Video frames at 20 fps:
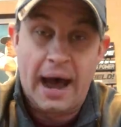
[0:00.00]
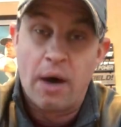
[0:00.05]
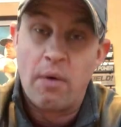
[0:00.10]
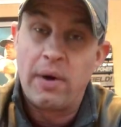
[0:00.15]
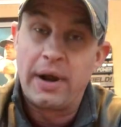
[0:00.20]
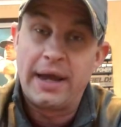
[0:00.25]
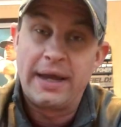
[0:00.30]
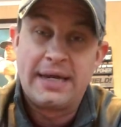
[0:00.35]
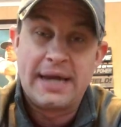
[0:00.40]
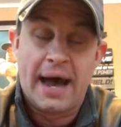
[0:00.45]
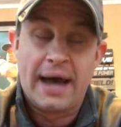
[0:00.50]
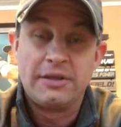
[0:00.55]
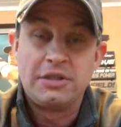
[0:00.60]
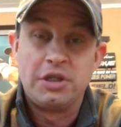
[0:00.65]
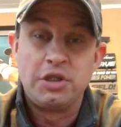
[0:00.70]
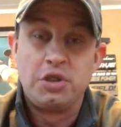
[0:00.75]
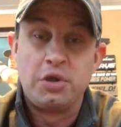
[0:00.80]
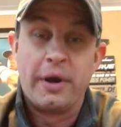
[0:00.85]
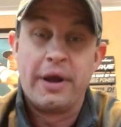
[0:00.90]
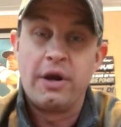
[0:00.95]
I want to
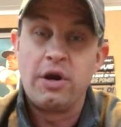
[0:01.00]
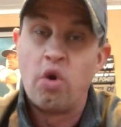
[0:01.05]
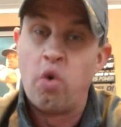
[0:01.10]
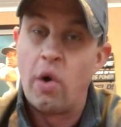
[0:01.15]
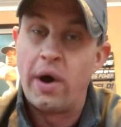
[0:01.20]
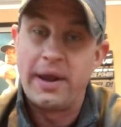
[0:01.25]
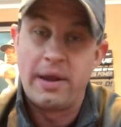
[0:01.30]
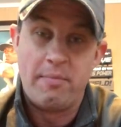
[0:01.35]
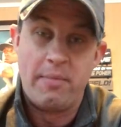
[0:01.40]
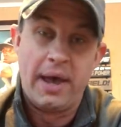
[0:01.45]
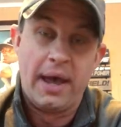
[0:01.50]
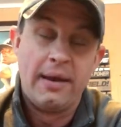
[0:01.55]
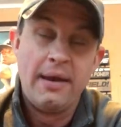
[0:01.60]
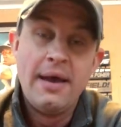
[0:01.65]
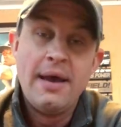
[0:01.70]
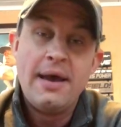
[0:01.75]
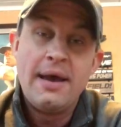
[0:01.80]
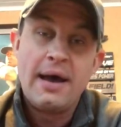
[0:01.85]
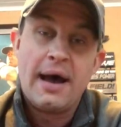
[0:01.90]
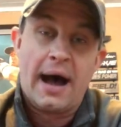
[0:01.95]
concentrate quite a bit
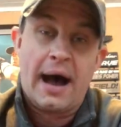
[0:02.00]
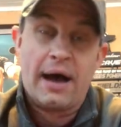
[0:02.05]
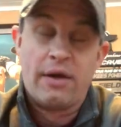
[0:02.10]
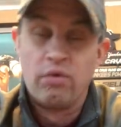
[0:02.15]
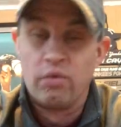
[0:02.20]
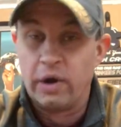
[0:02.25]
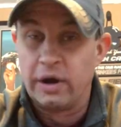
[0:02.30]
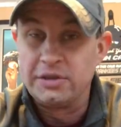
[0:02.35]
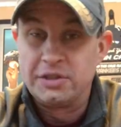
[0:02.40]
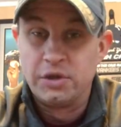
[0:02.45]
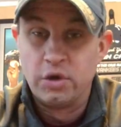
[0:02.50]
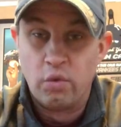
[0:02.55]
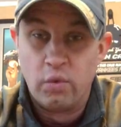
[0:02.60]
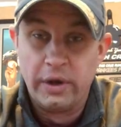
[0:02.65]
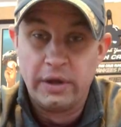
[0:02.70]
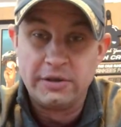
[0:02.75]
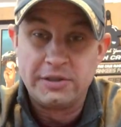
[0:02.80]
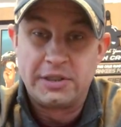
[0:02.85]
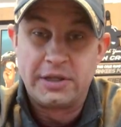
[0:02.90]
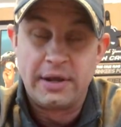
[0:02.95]
on Russell
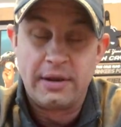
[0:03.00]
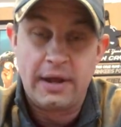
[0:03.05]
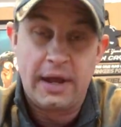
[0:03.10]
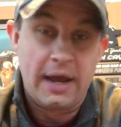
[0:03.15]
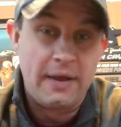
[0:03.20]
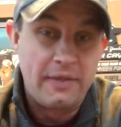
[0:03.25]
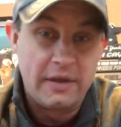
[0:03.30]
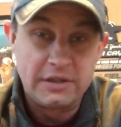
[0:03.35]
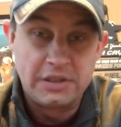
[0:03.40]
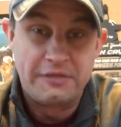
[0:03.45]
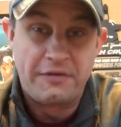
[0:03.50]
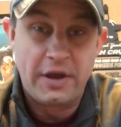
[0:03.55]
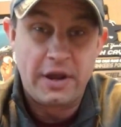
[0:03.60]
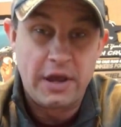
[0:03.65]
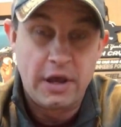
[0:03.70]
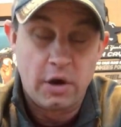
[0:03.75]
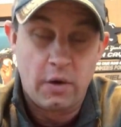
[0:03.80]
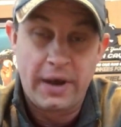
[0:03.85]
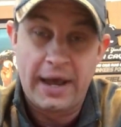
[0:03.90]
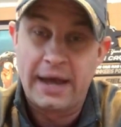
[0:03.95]
Wilson in this video.